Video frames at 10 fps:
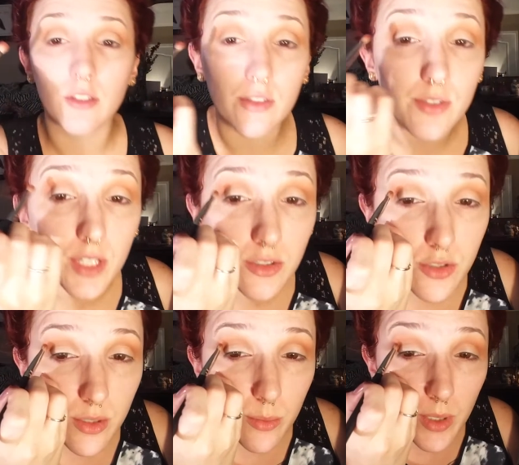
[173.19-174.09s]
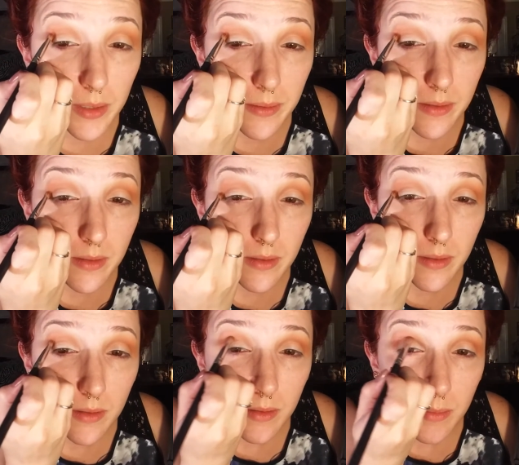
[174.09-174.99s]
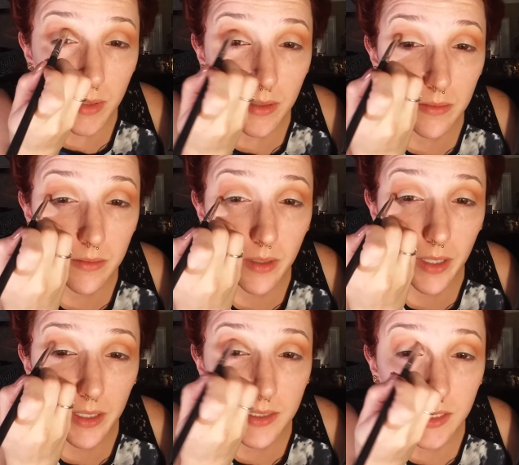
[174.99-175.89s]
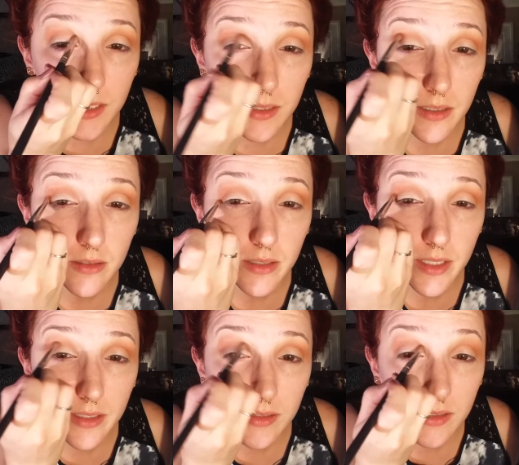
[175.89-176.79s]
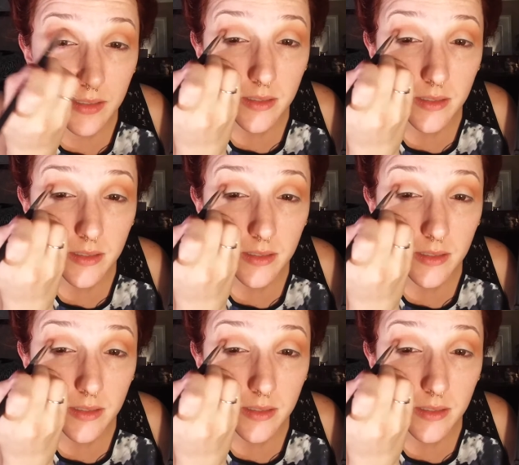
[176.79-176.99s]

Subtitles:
Just touched it once to put it right in the crease.